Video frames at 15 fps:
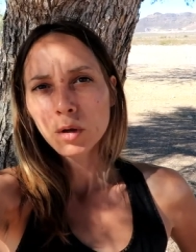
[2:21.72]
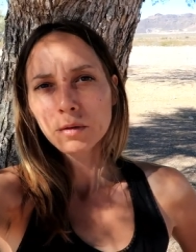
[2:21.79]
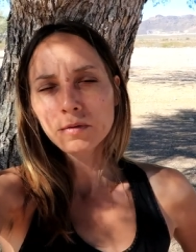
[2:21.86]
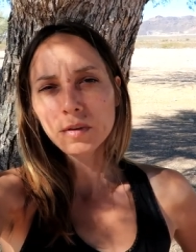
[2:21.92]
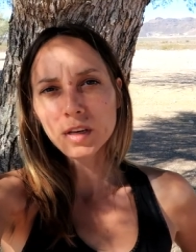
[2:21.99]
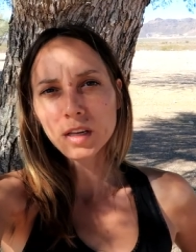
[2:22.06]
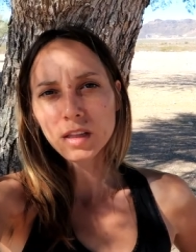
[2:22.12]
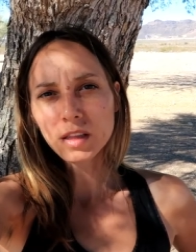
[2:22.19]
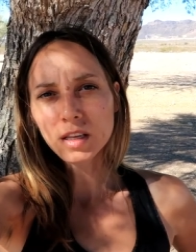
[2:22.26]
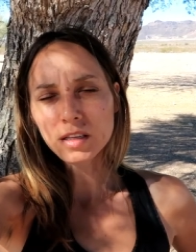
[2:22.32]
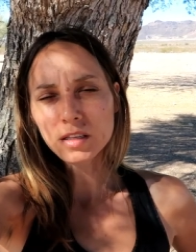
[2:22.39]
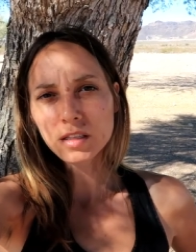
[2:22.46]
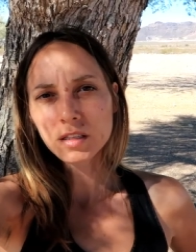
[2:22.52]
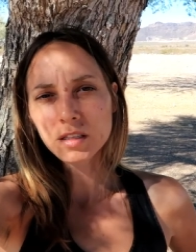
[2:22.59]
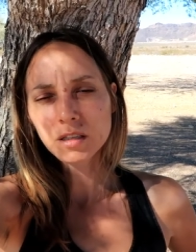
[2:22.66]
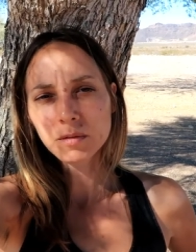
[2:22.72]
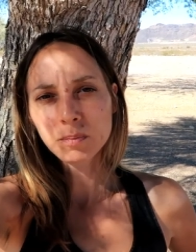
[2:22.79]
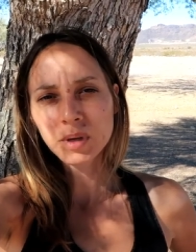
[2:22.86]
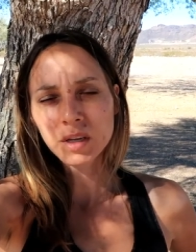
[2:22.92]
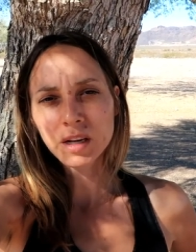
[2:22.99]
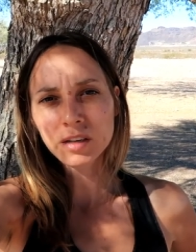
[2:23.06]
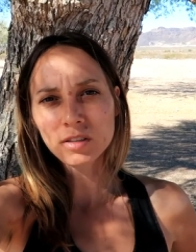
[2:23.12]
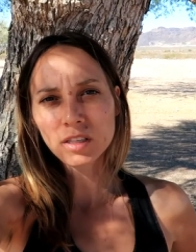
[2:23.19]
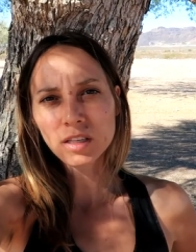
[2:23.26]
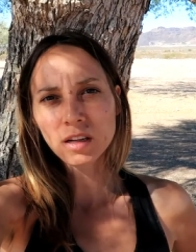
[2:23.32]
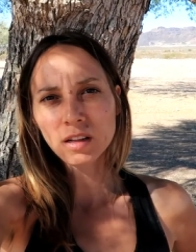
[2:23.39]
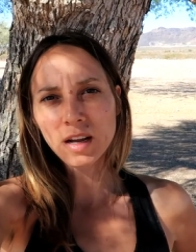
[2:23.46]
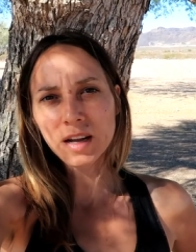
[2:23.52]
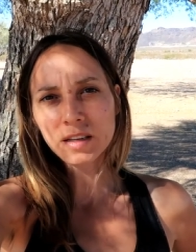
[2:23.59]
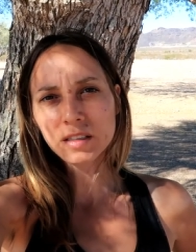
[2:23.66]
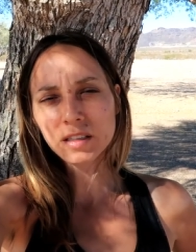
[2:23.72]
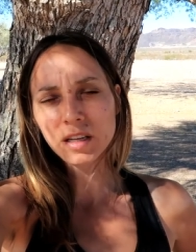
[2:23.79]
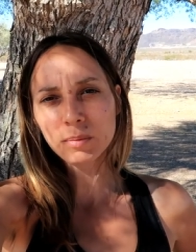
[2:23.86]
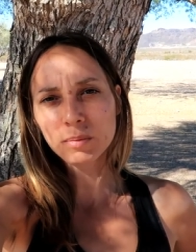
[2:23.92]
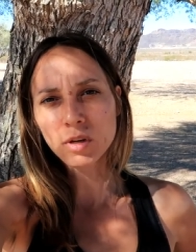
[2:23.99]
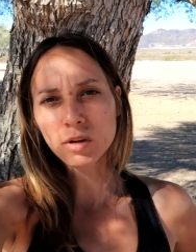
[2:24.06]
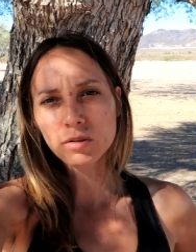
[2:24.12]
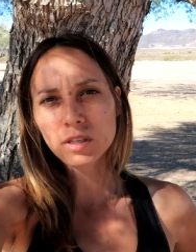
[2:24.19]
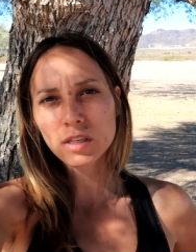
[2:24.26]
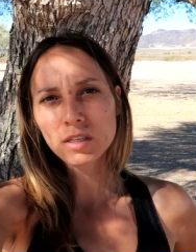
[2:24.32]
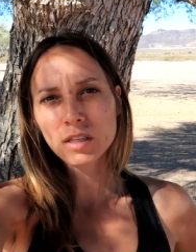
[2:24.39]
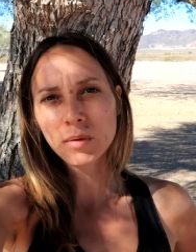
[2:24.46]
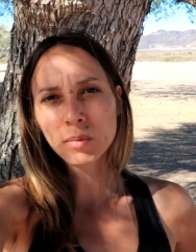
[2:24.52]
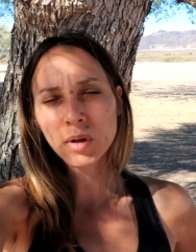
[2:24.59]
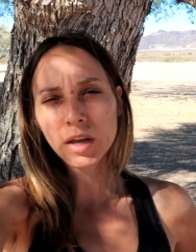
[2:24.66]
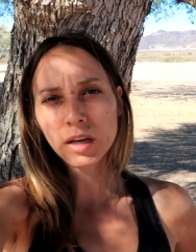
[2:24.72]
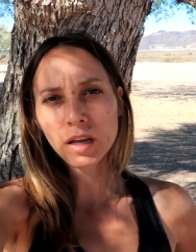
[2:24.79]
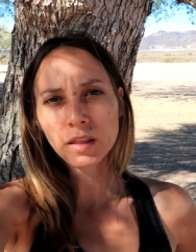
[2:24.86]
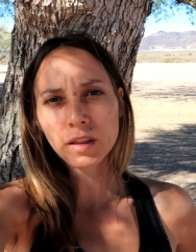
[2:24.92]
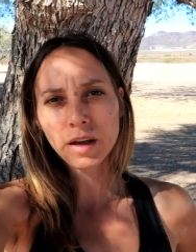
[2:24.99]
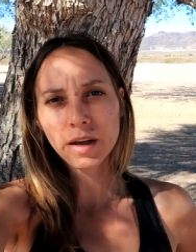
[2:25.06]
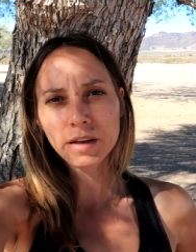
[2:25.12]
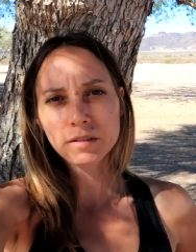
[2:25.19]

fit in this PhD class in hypnosis I'm taking that